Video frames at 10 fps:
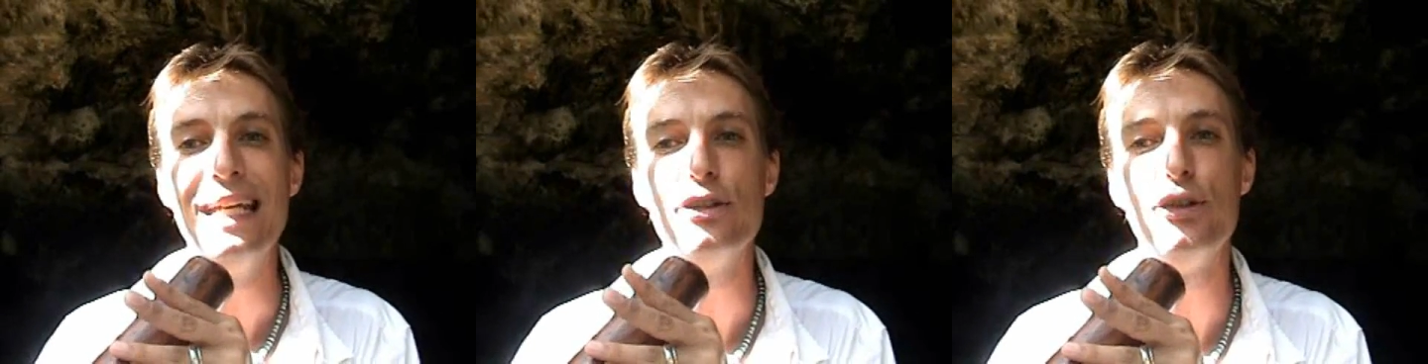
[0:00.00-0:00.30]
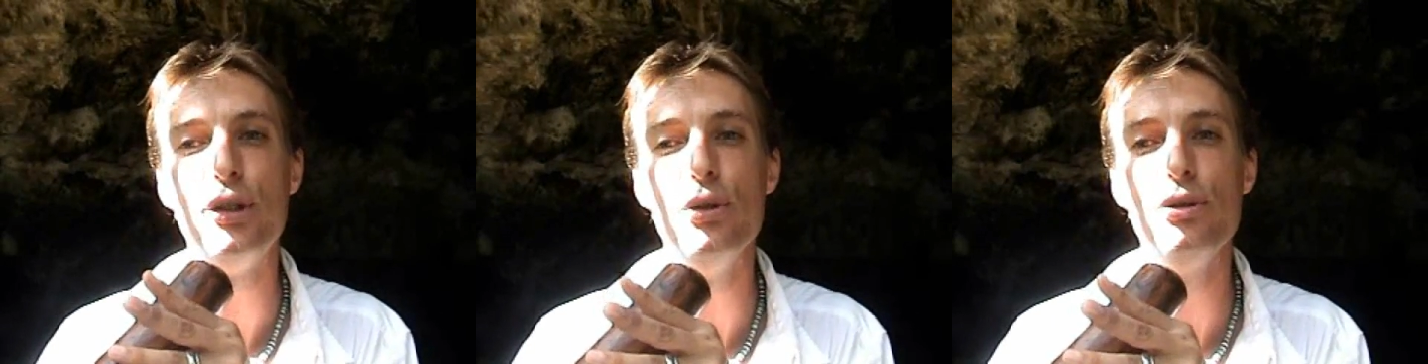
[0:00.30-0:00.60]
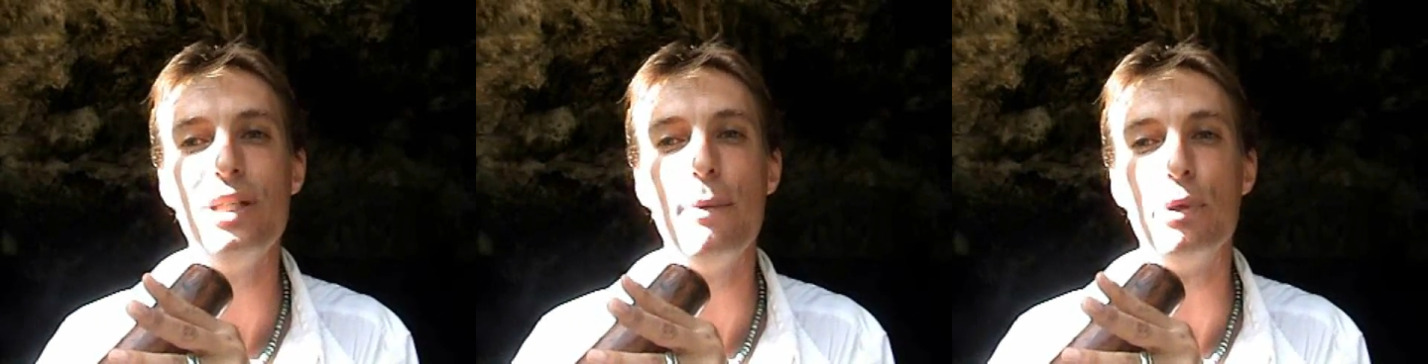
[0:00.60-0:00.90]
it's
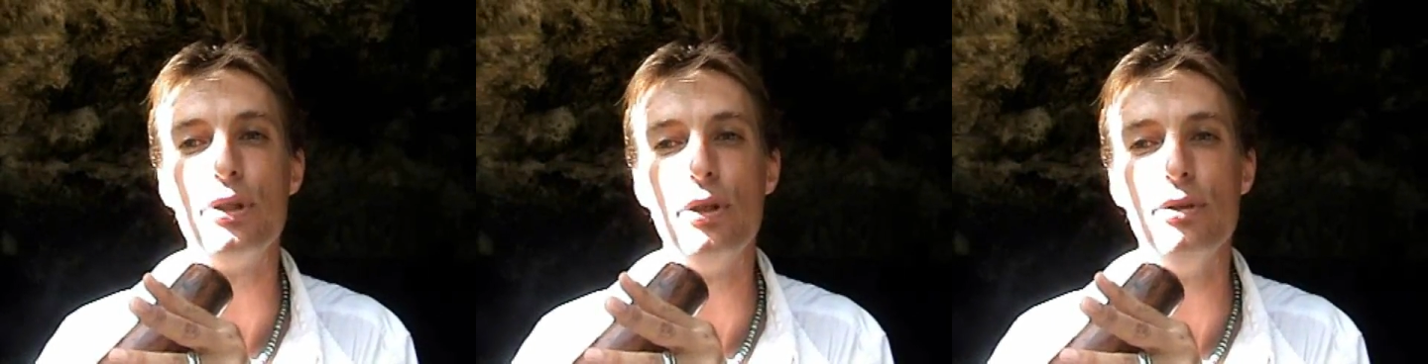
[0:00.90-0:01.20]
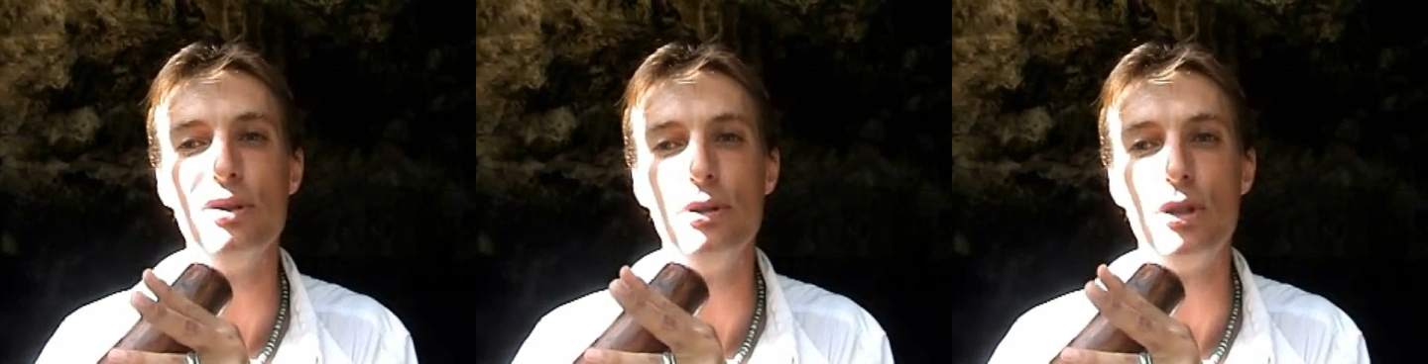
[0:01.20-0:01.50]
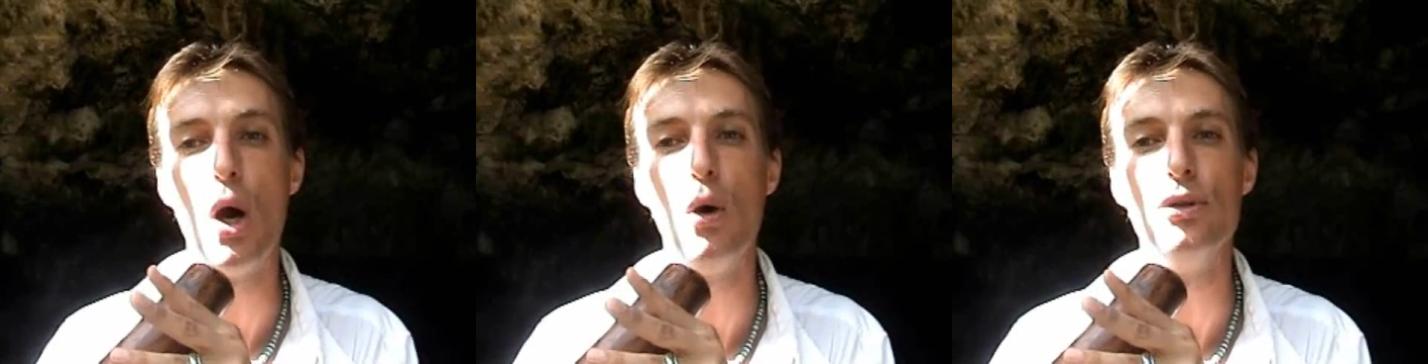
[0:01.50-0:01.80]
two separate
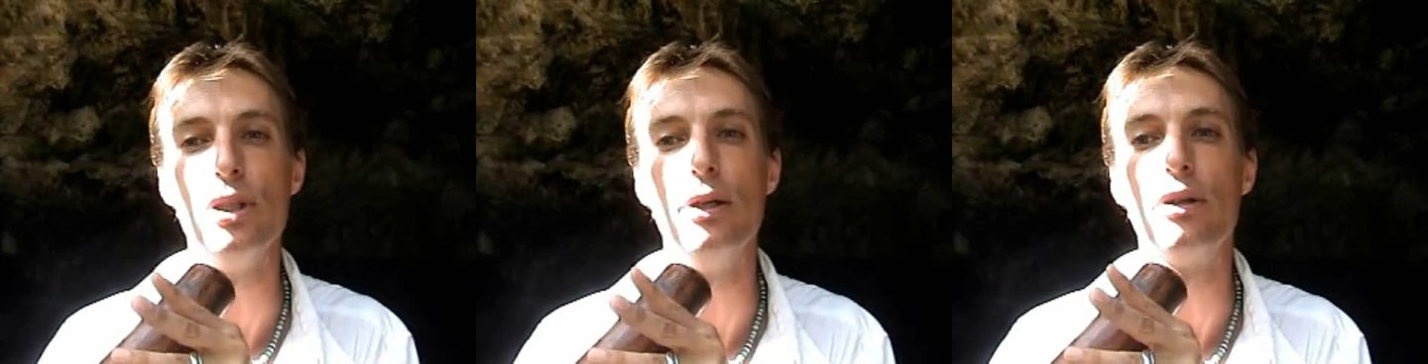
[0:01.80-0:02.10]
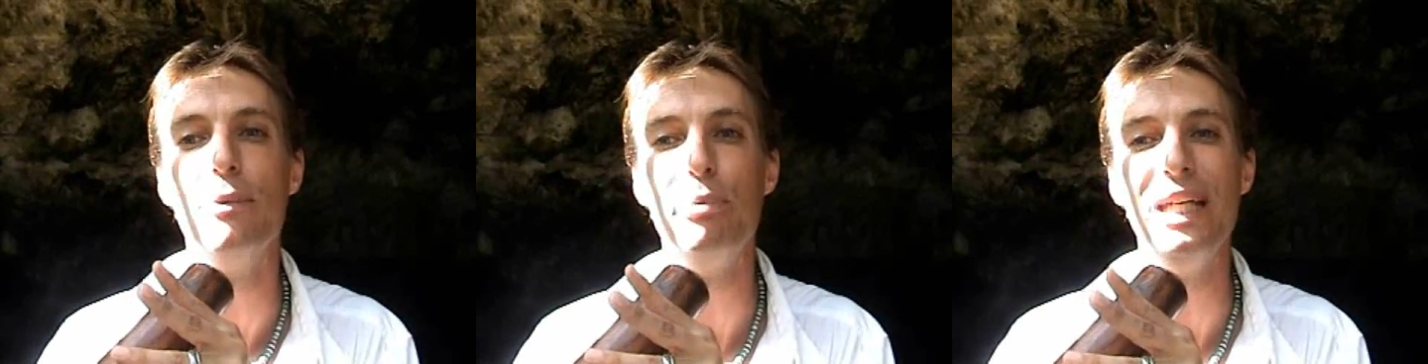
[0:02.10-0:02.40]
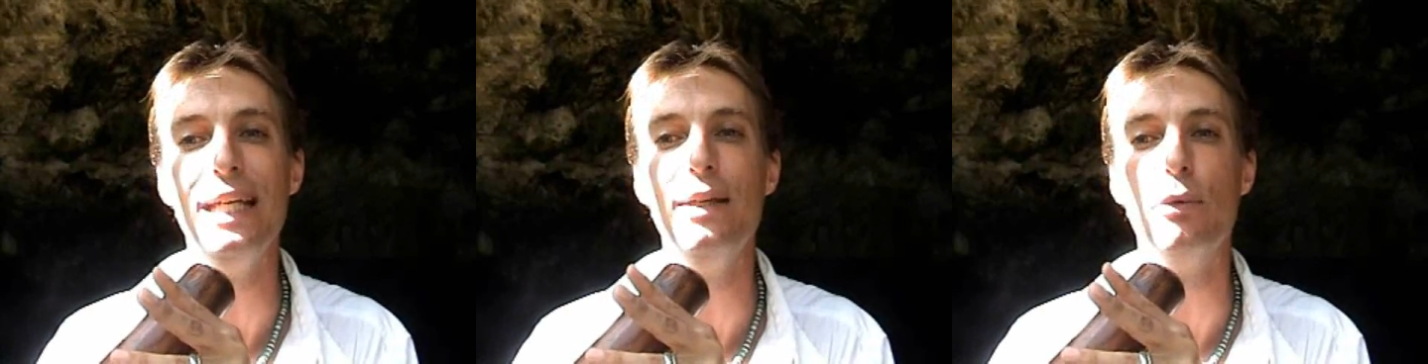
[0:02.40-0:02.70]
tones that are
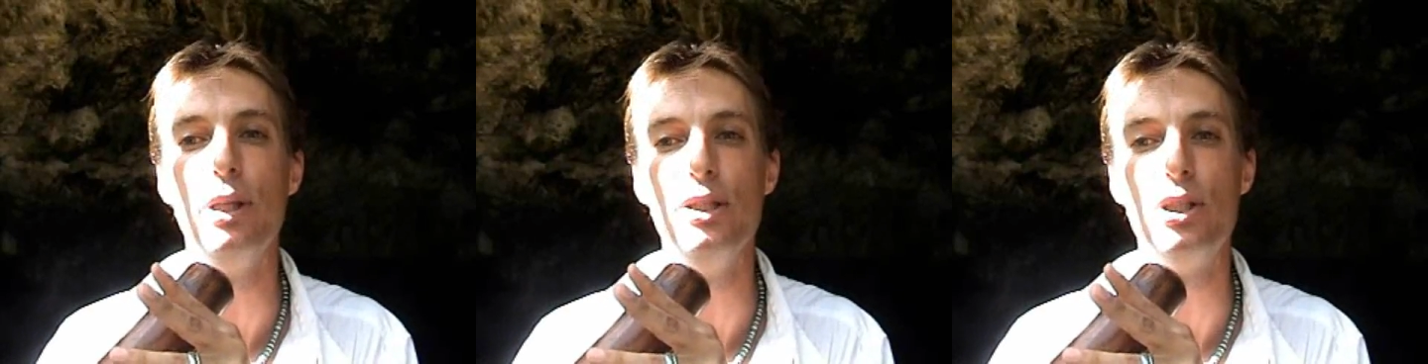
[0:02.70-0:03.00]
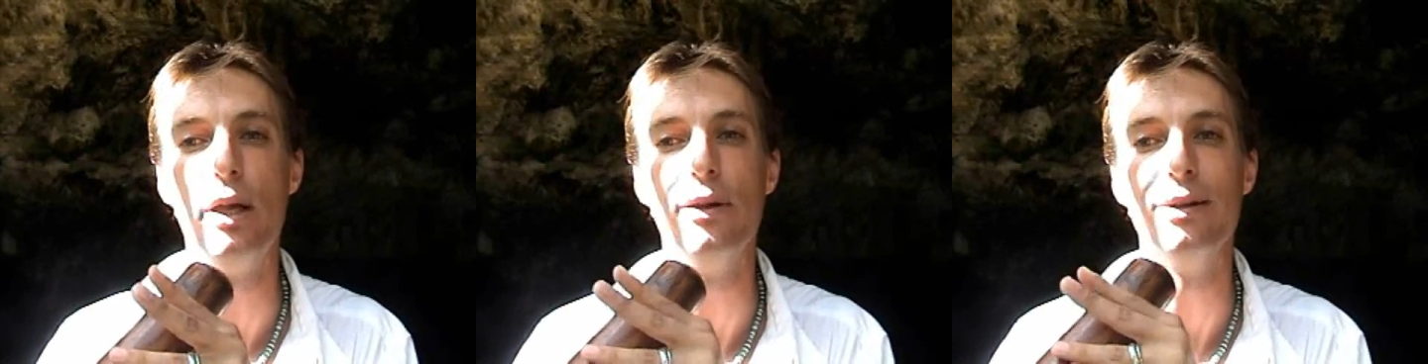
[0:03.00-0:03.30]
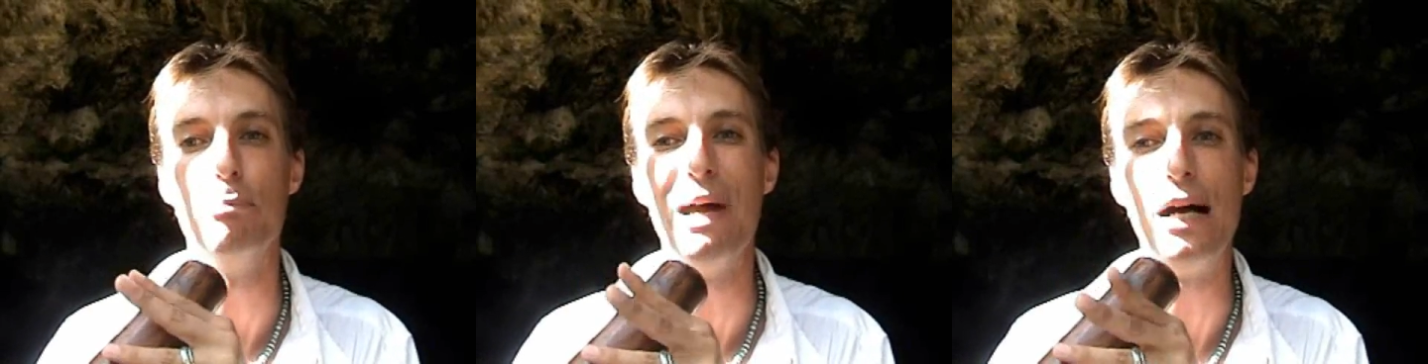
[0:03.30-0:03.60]
competing with each
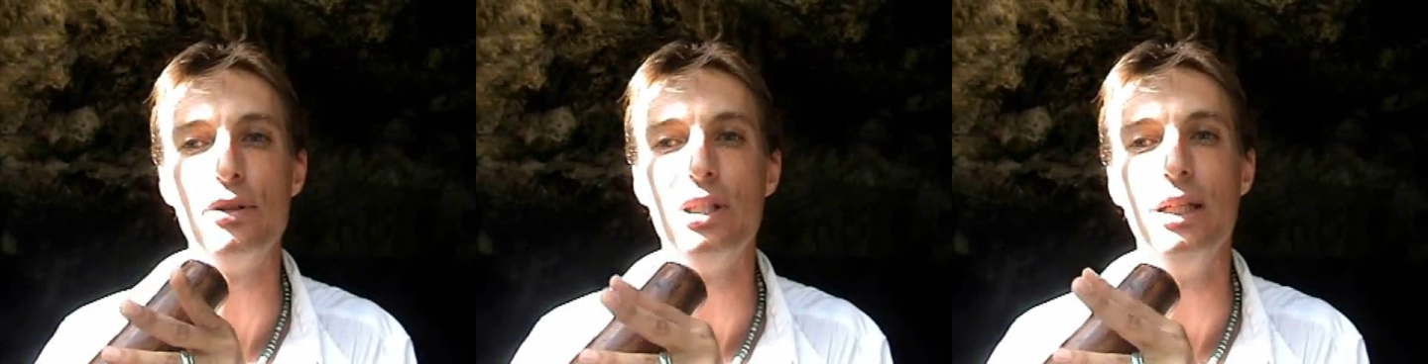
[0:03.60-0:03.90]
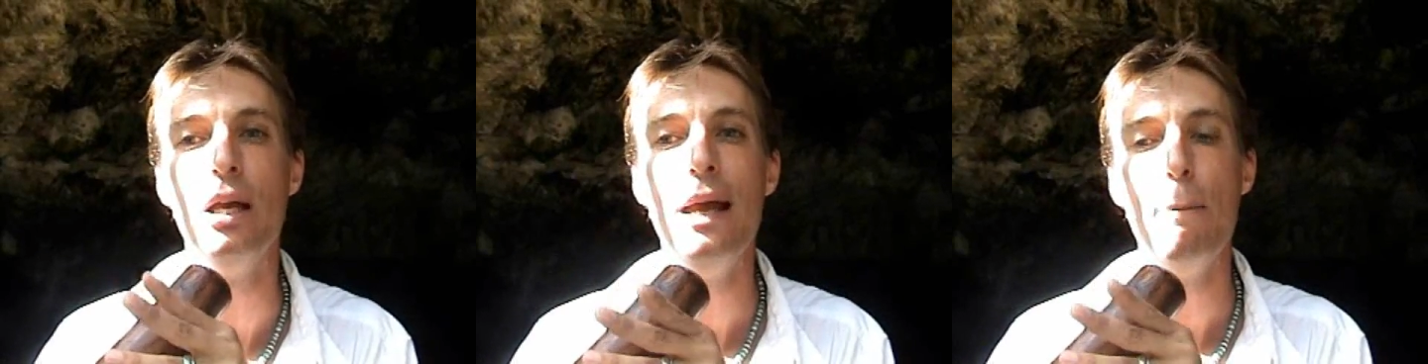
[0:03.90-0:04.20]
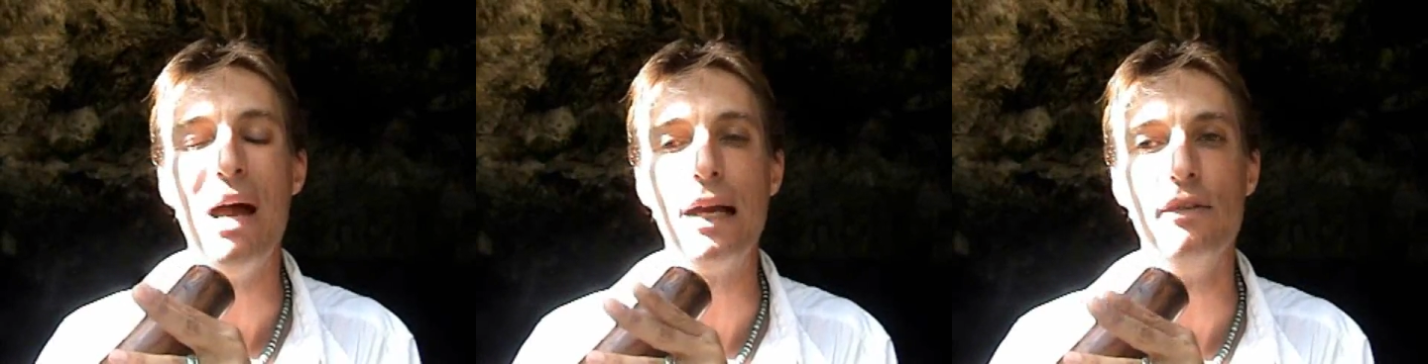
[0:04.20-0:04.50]
other and bouncing
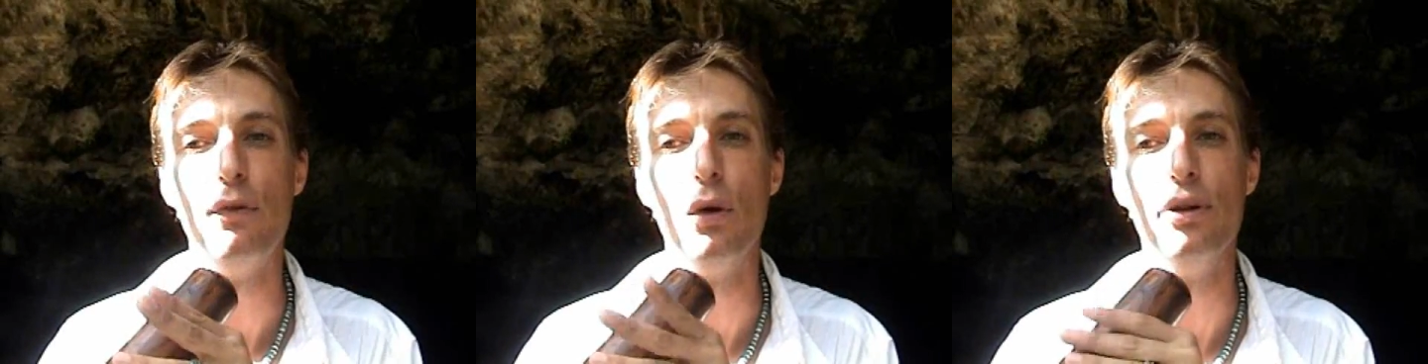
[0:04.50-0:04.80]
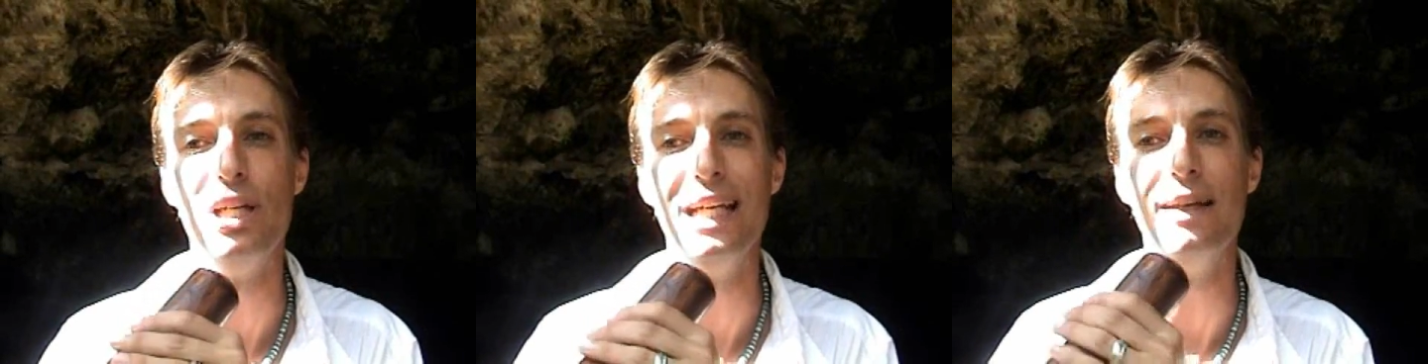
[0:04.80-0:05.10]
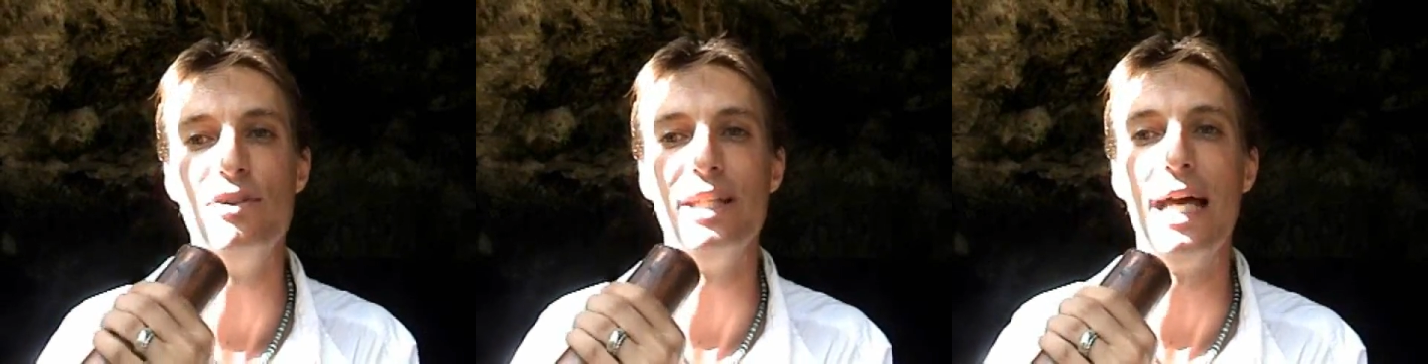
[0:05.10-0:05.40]
back and forth, and
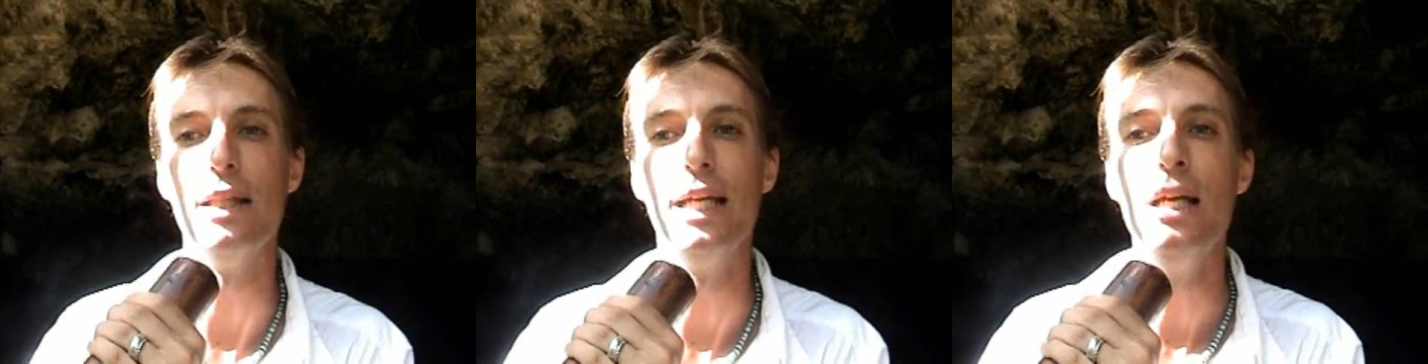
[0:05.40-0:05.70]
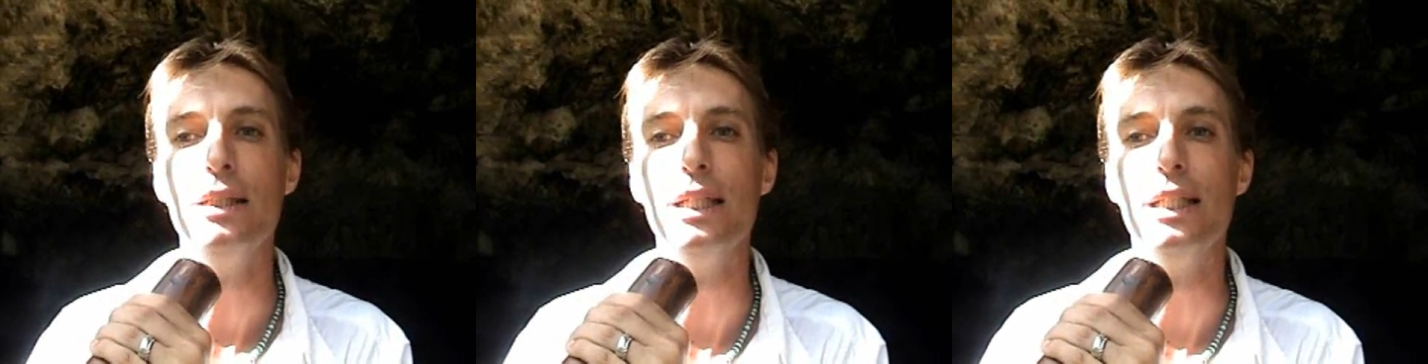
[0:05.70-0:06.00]
it gives it that like.